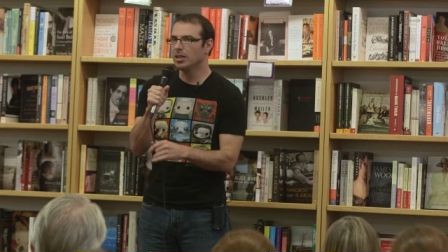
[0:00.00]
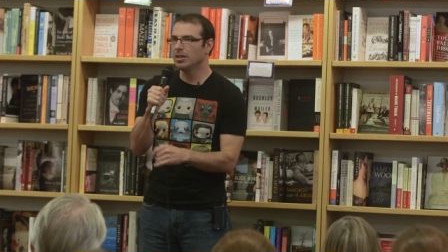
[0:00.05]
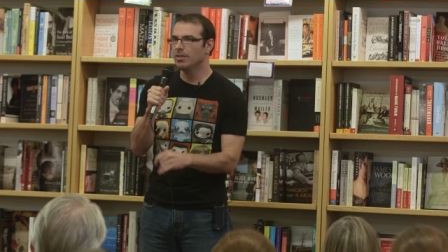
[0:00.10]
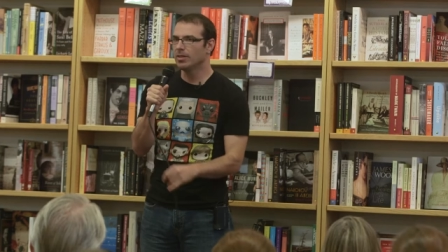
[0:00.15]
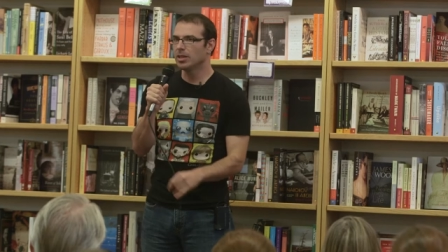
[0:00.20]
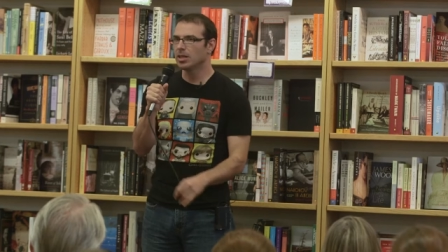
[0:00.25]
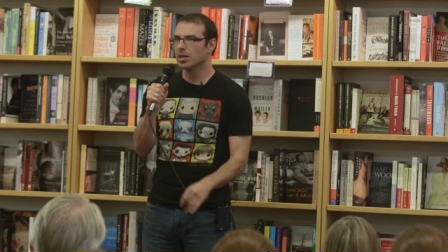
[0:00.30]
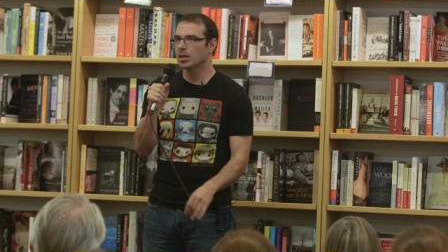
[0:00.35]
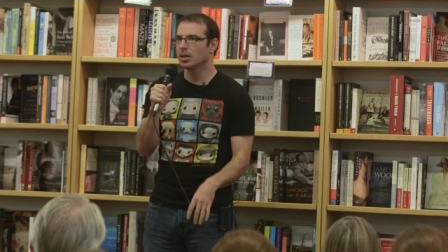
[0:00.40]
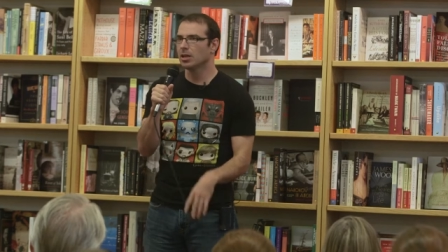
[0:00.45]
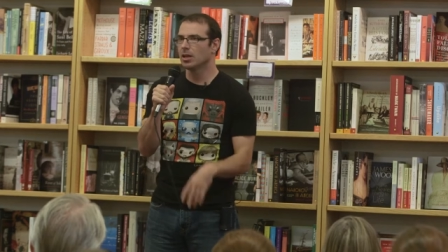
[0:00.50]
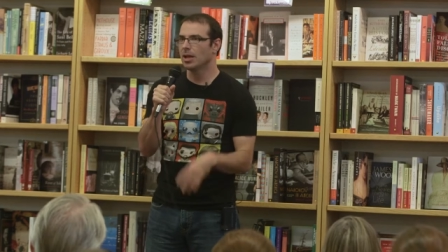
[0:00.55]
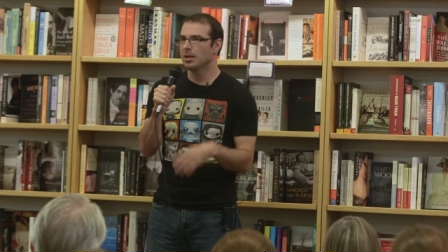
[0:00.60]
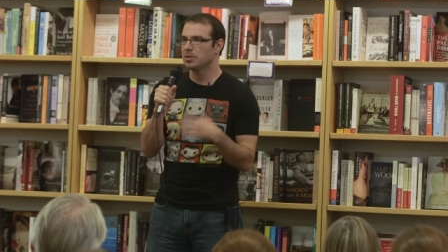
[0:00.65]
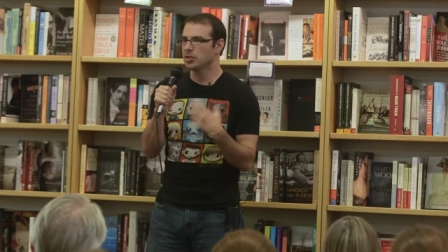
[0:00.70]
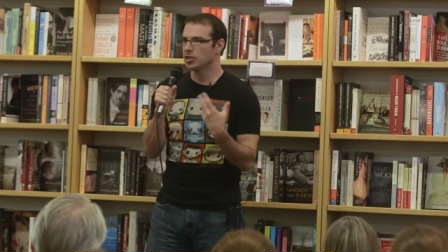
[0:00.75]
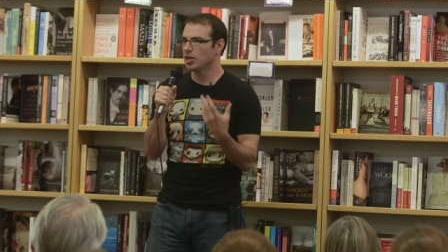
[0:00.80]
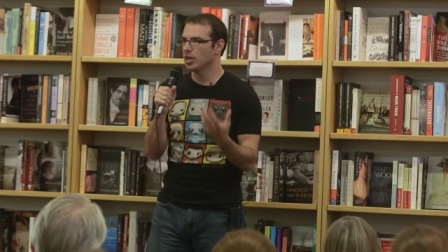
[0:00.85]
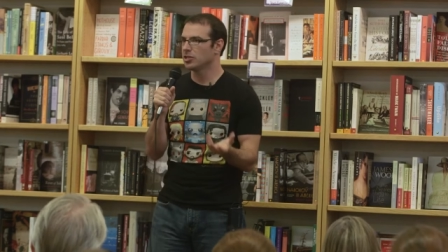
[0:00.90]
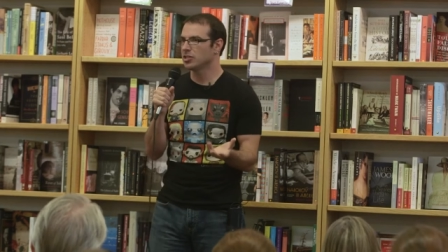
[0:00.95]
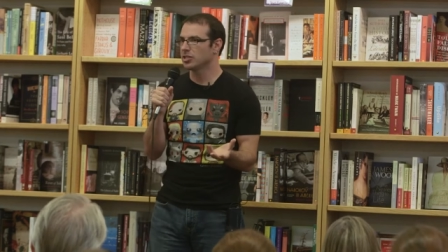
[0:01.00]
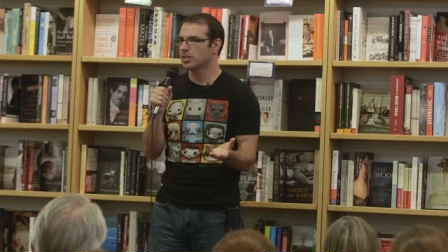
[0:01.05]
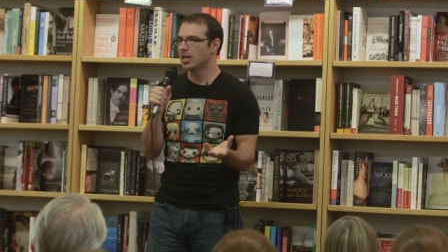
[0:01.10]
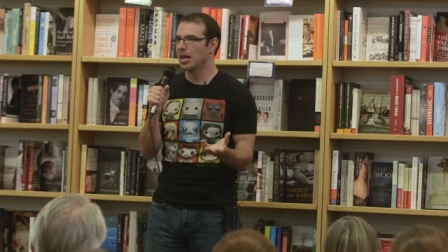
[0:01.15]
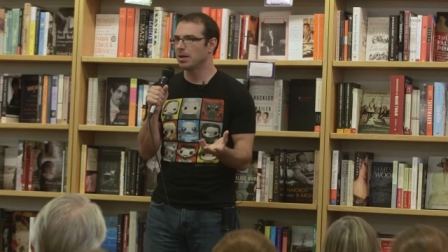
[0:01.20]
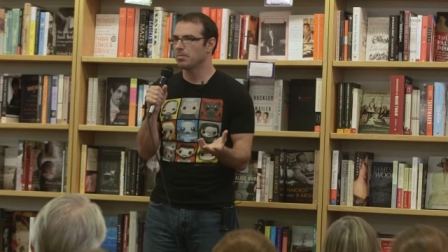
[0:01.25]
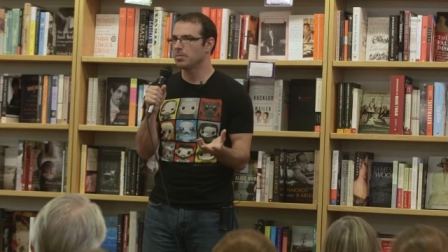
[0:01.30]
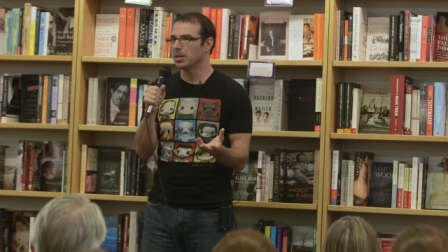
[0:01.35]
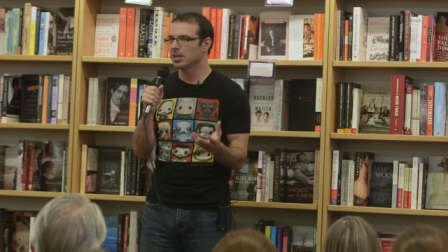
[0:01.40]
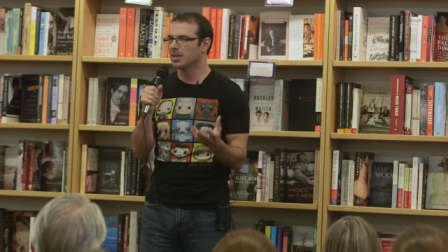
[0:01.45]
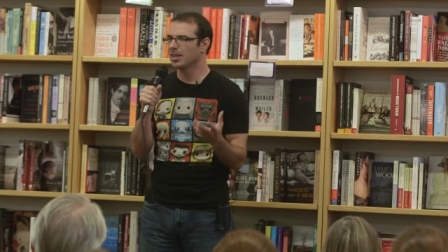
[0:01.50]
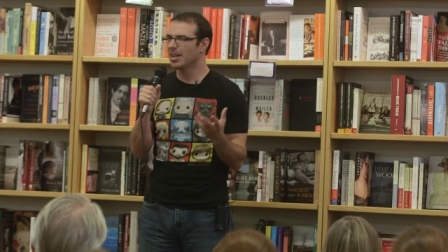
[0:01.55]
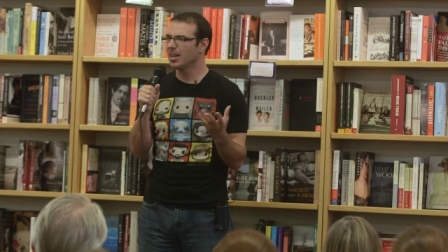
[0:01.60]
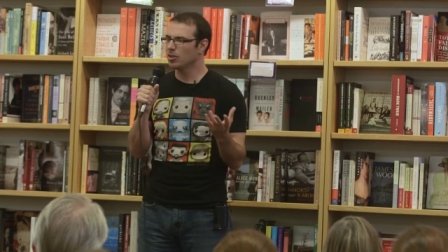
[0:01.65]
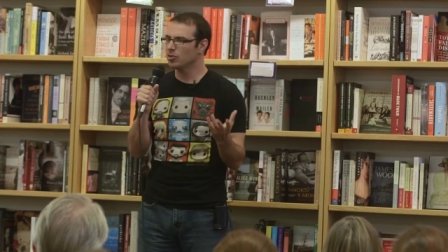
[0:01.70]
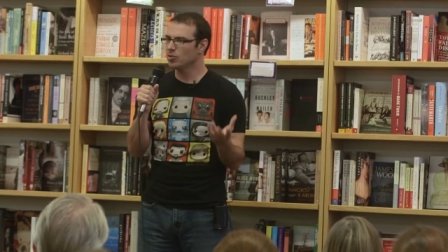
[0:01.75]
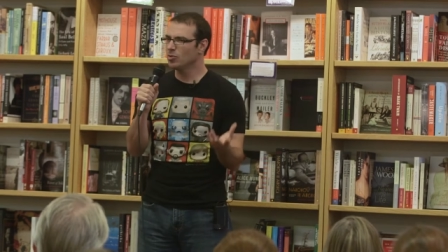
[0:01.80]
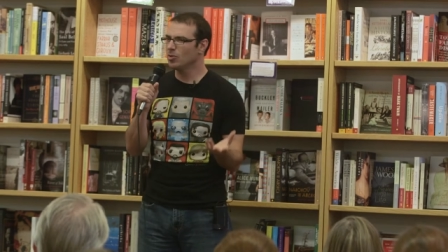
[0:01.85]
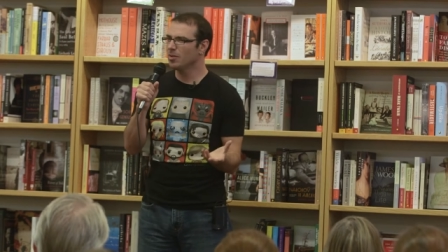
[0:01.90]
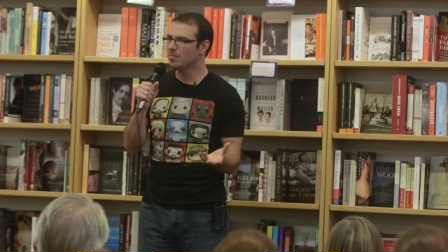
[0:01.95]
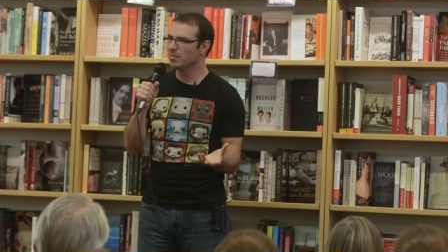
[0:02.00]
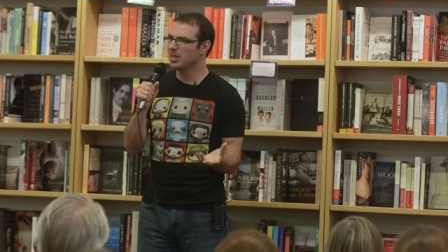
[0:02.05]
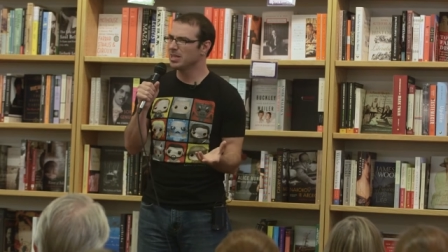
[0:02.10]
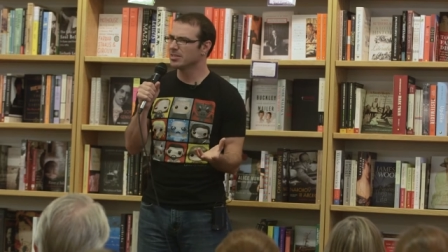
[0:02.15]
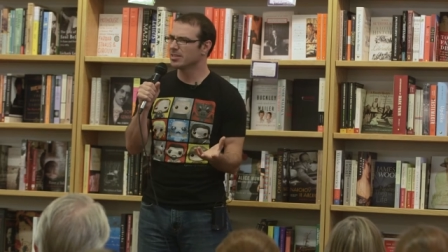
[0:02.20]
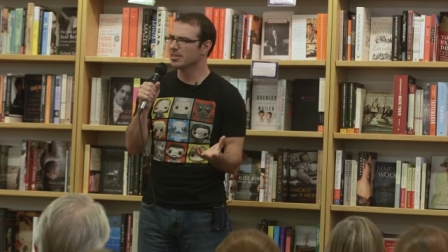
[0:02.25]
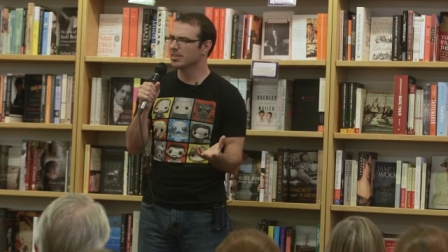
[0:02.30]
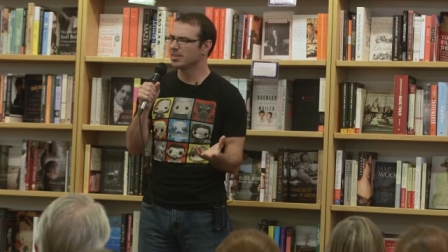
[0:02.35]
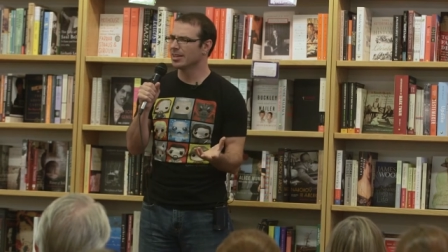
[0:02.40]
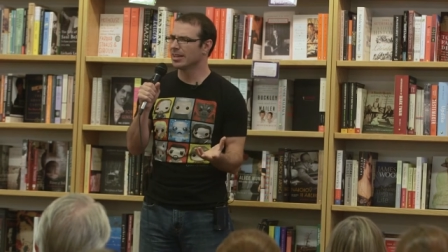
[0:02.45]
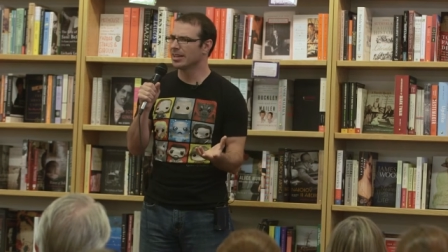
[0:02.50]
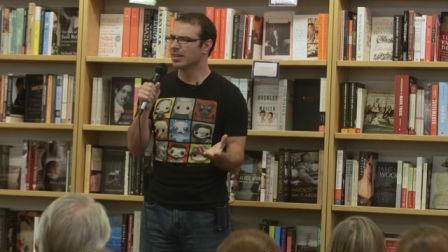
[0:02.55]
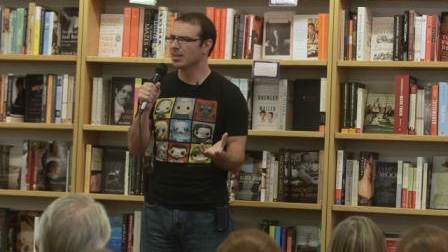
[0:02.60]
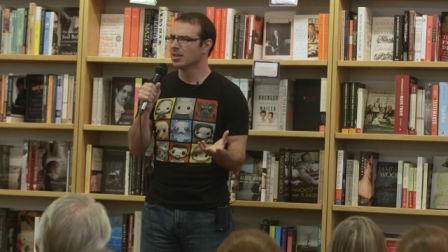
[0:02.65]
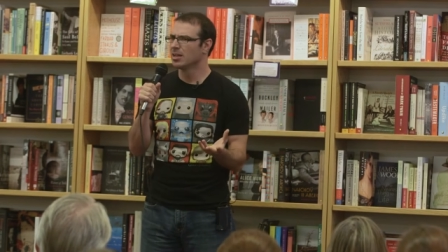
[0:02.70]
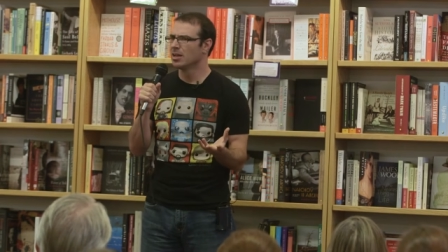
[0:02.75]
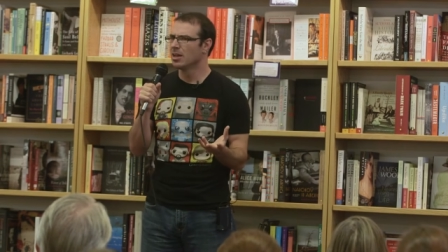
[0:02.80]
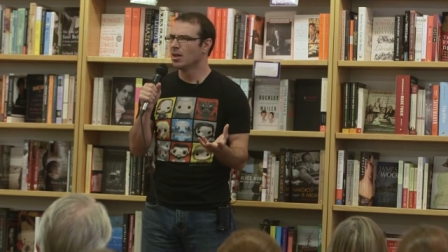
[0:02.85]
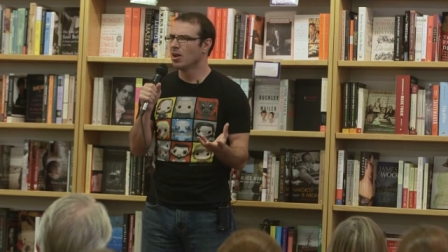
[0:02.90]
given that climate change is happening, and that sort of means that like